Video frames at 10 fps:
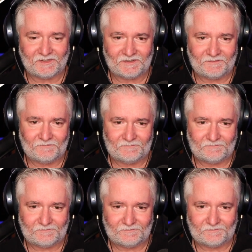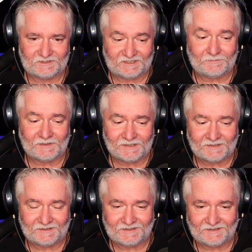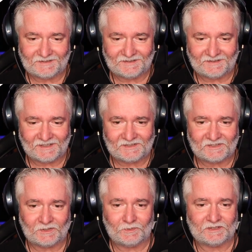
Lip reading: of her. She bit. They don't know